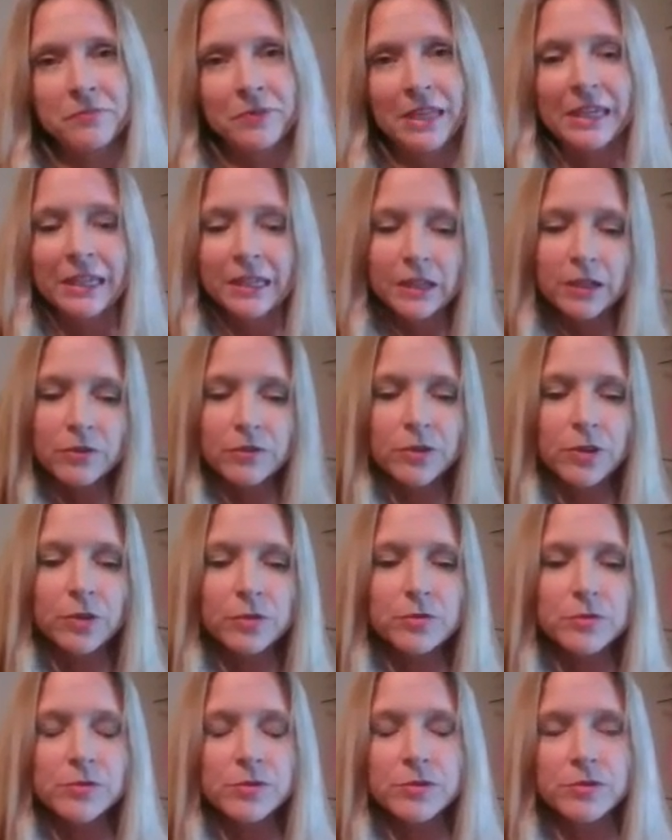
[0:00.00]
any of
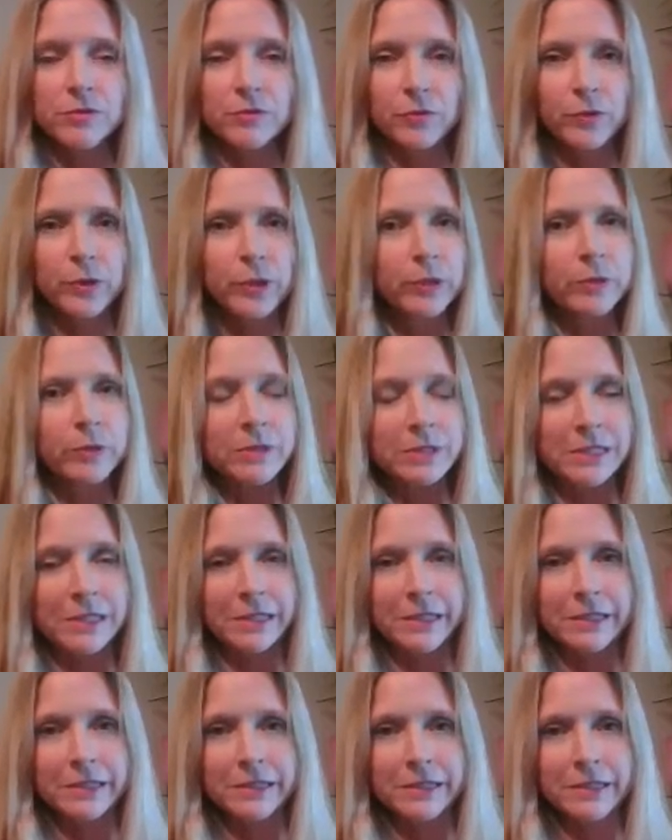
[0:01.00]
those
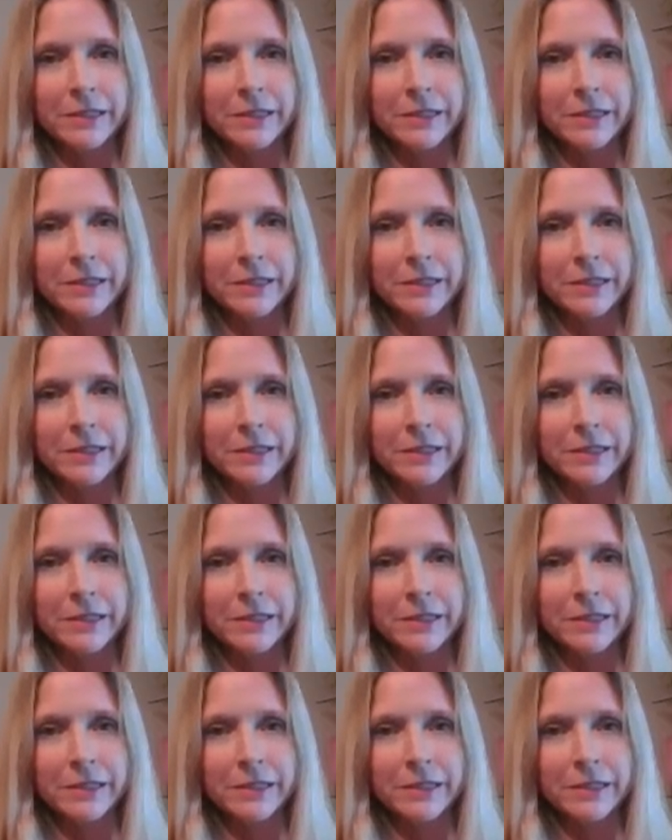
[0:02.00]
frequencies